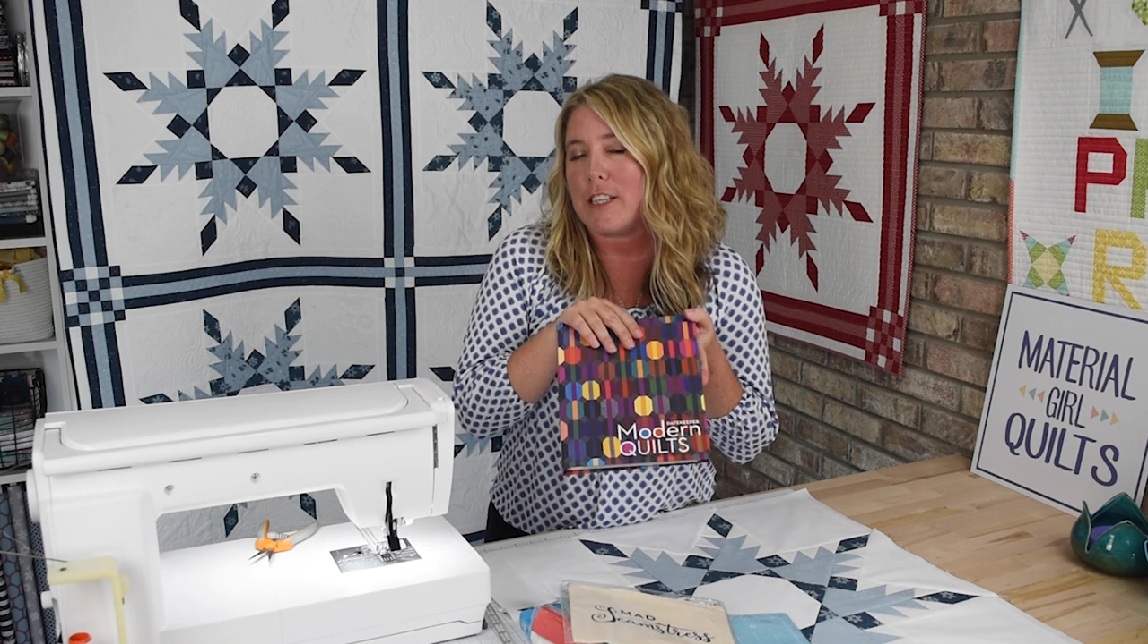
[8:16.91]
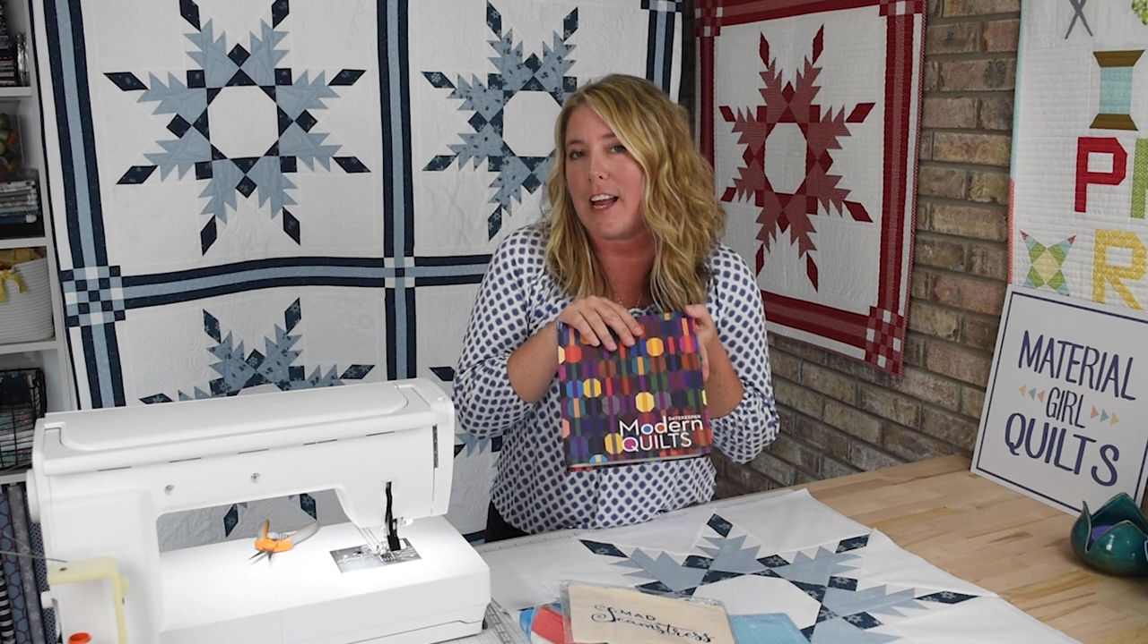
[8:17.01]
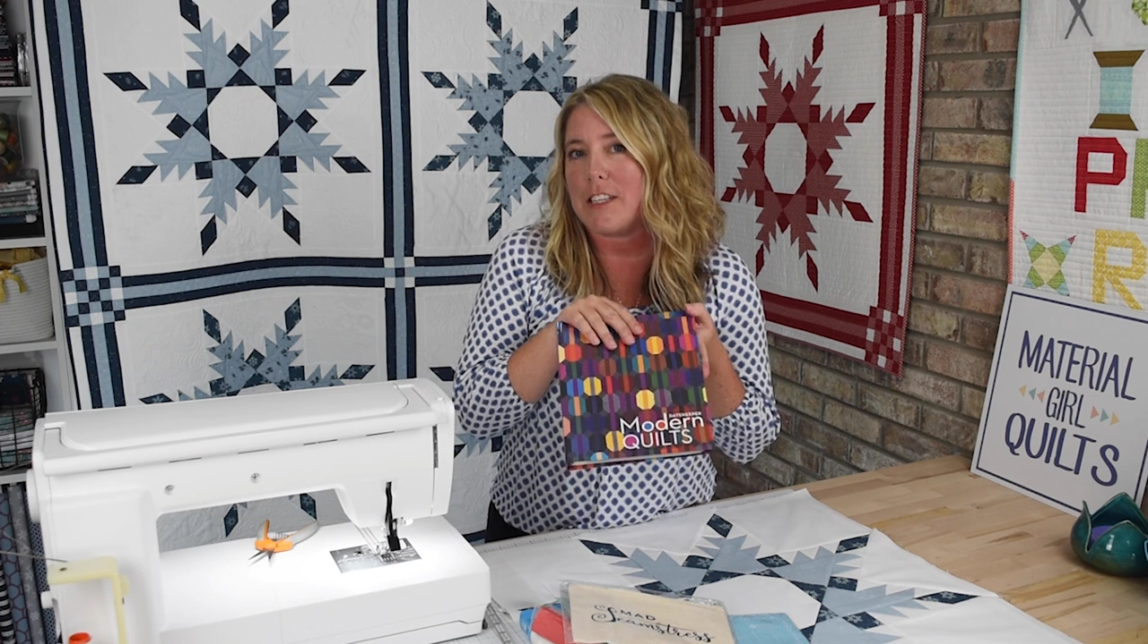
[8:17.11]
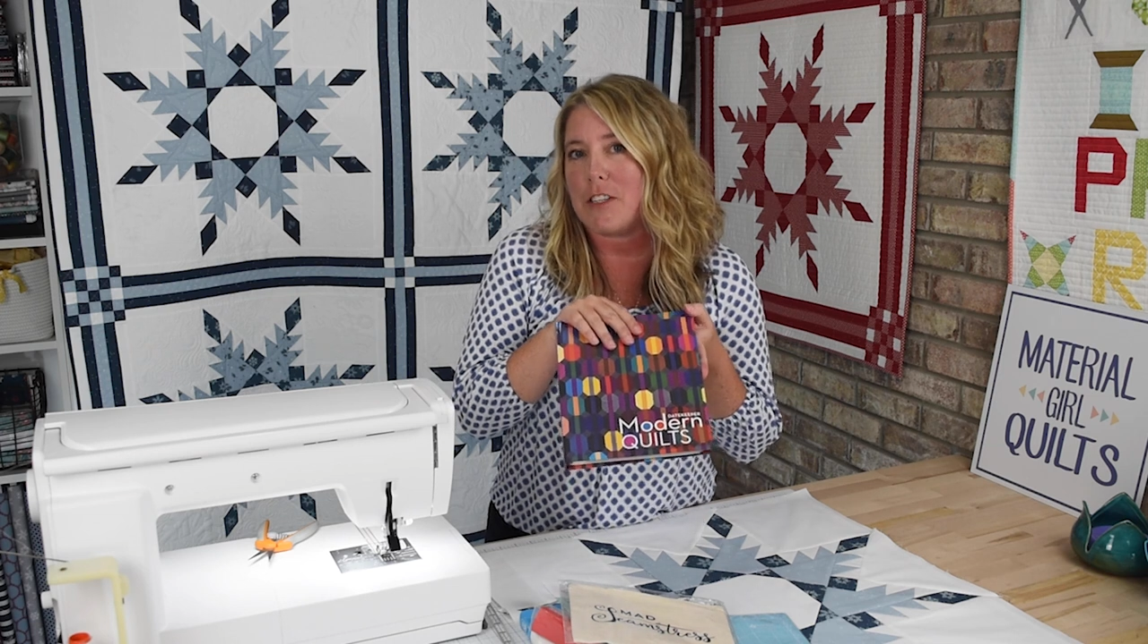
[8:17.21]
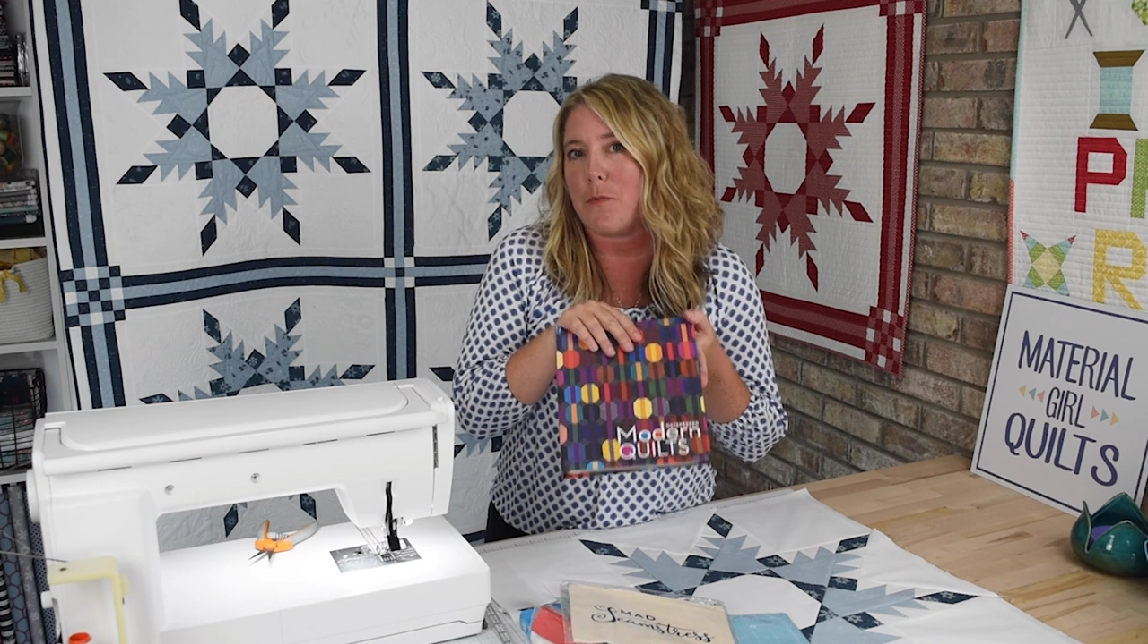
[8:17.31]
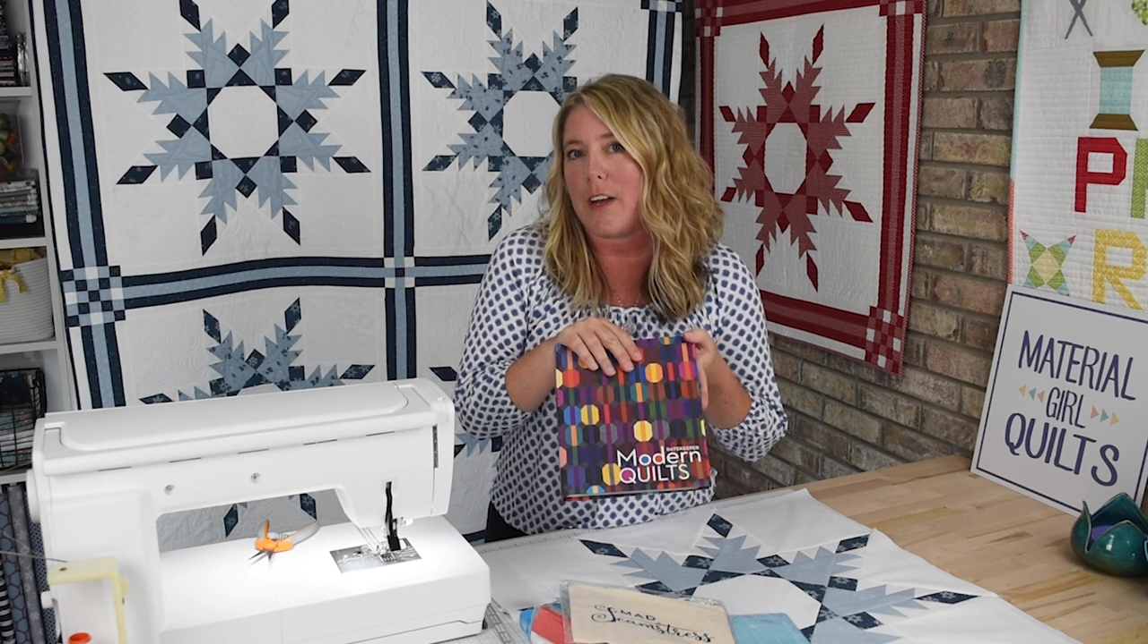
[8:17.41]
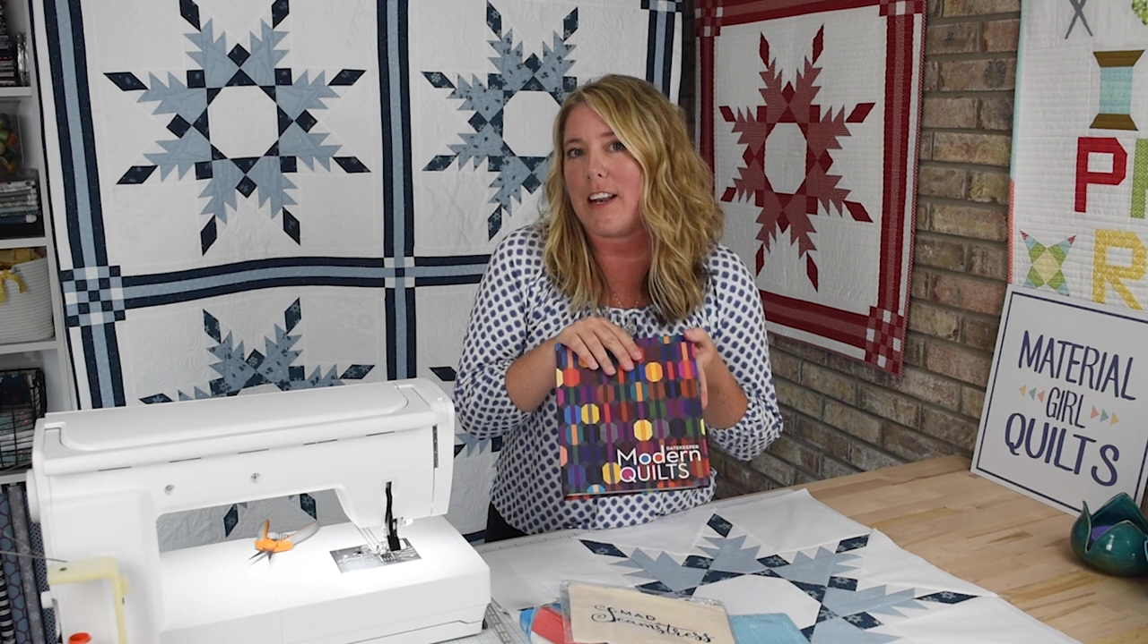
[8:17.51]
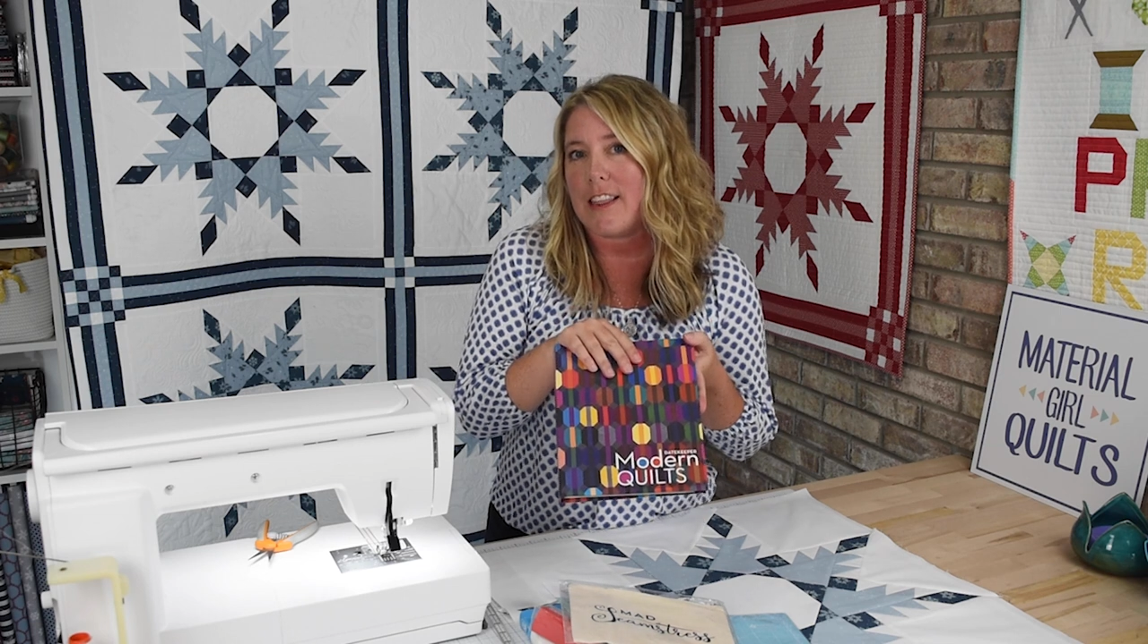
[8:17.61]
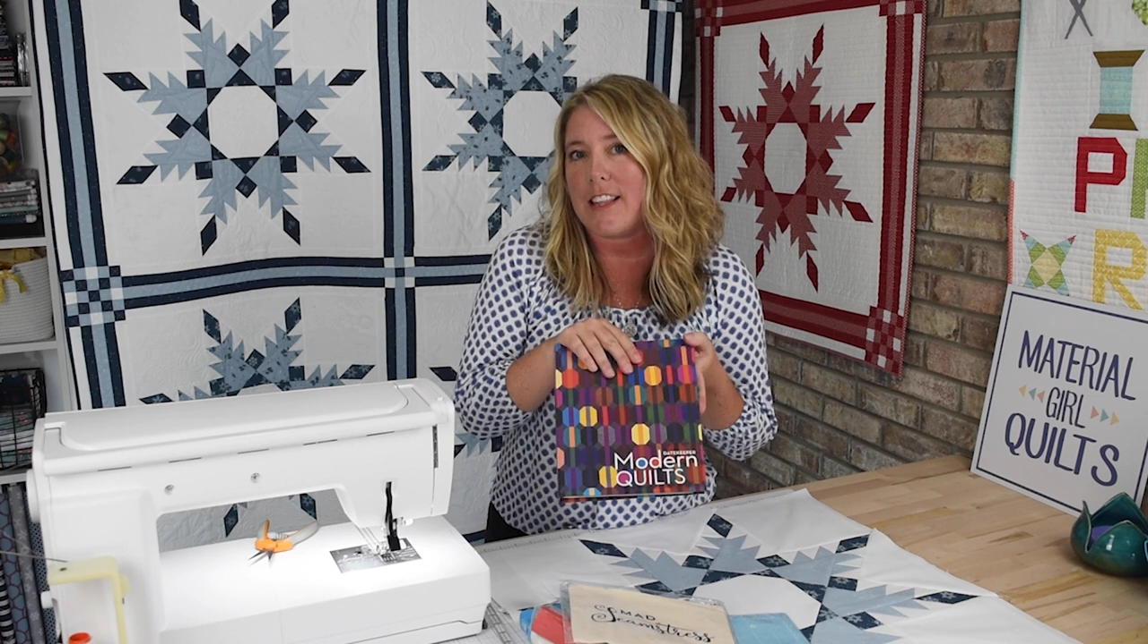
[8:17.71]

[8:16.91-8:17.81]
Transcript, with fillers: chance to win